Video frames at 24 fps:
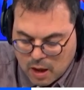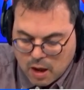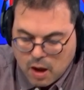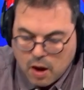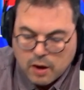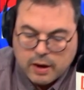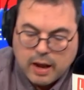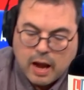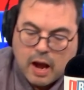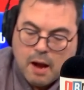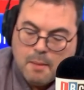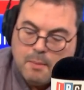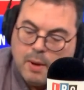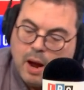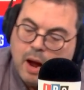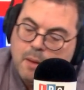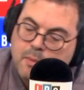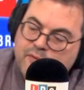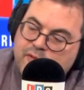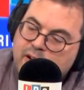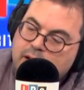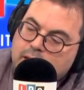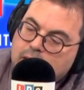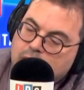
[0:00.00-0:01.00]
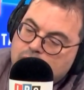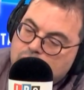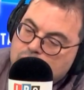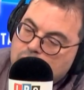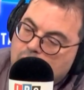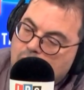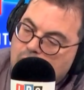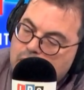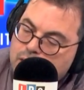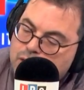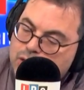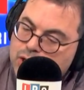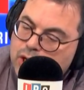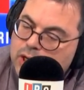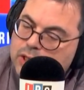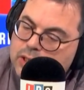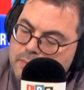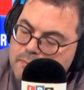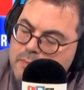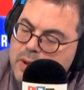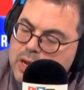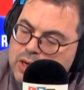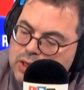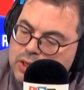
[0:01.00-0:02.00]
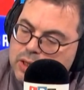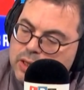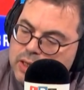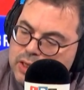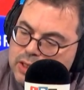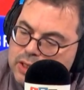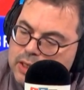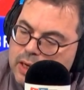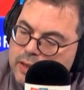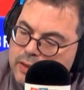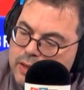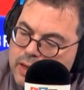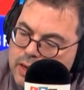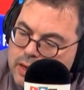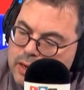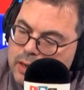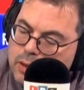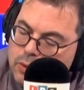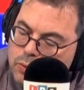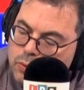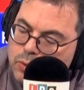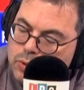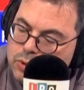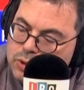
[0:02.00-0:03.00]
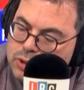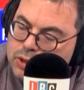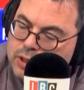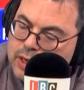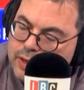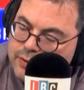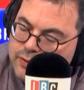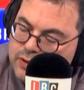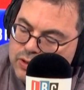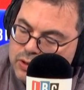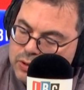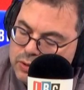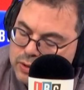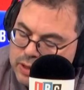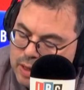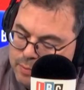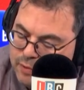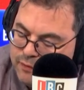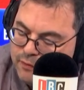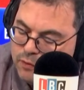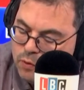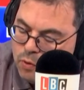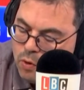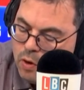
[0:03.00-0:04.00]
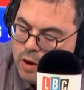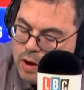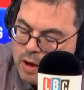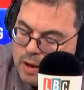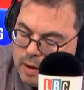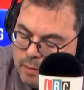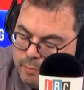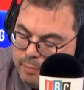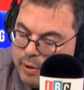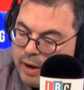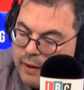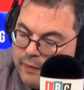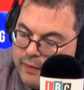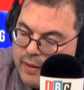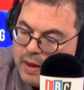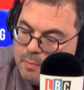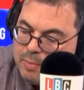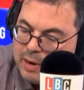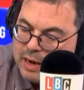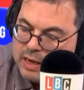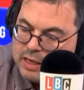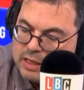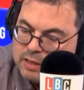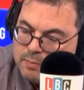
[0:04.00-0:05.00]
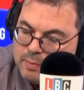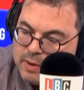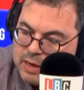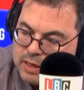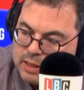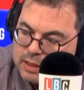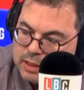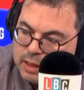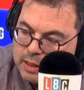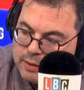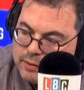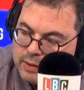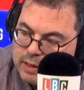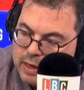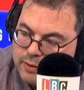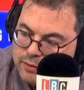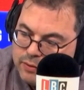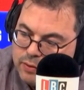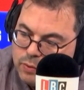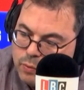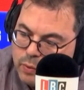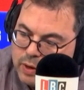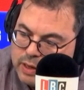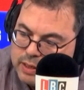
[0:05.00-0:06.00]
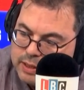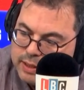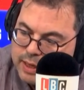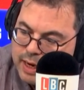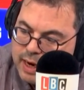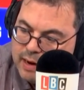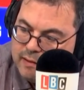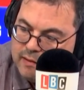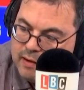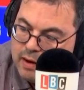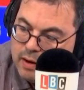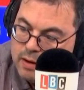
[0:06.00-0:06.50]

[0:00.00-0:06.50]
Okay, I'm afraid I just missed the clause, the sentence you said before, but they placed me inside the London waiting area.